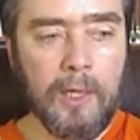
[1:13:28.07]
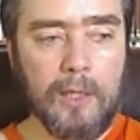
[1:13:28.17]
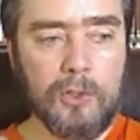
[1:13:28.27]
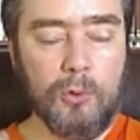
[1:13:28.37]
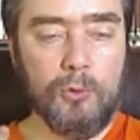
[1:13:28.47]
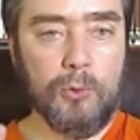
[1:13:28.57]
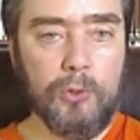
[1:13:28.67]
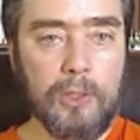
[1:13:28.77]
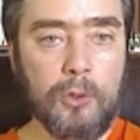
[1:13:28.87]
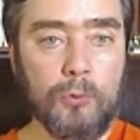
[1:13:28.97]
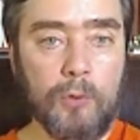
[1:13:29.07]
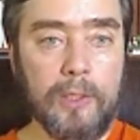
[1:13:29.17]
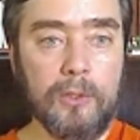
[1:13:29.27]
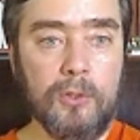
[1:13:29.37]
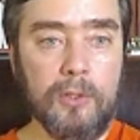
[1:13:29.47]
And so here you run
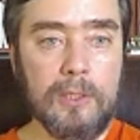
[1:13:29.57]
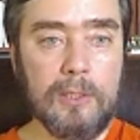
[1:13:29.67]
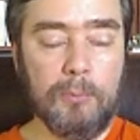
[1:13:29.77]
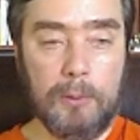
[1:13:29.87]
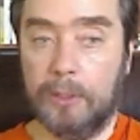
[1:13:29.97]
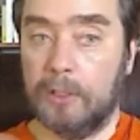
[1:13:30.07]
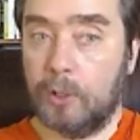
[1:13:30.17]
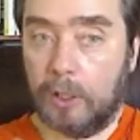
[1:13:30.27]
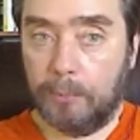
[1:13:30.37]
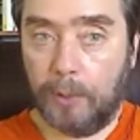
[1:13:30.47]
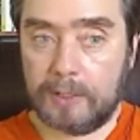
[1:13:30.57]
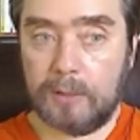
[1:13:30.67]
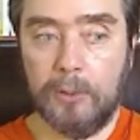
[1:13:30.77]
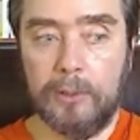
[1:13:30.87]
into these, but it's not impossible.